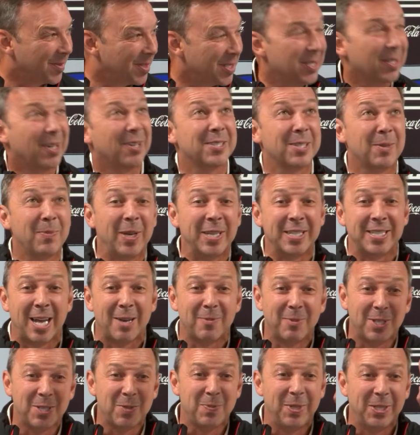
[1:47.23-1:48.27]
So I was up on
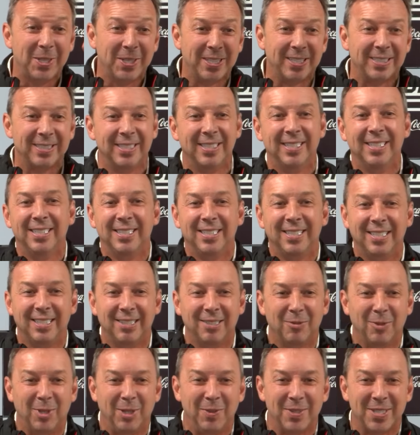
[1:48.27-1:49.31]
top of this building
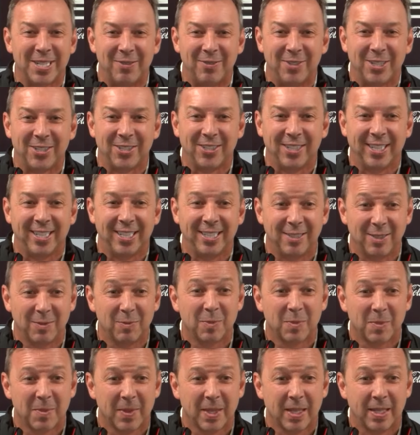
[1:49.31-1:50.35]
when it was on Victory Lane.
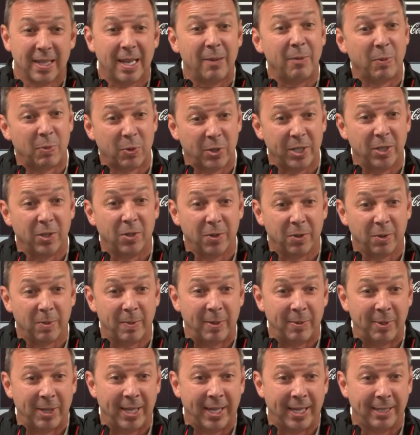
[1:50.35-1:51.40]
You gotta be pretty old to
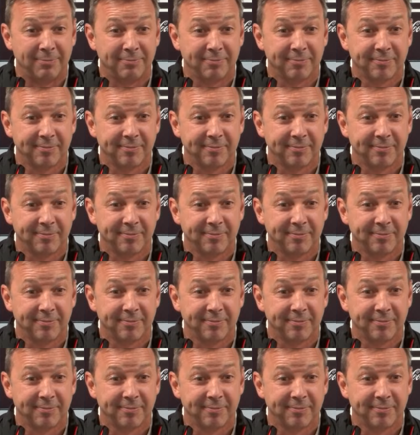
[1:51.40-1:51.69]
remember that.